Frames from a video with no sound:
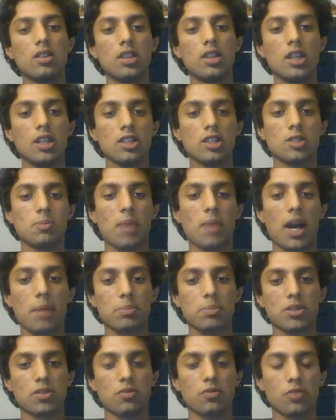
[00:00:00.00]
This
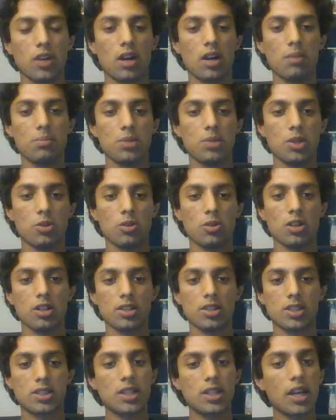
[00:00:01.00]
maps from
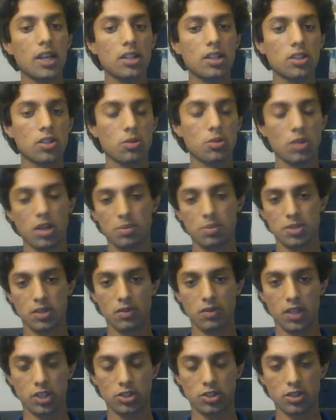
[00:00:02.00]
your state to an
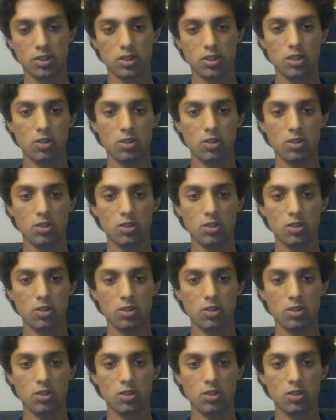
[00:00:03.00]
observation.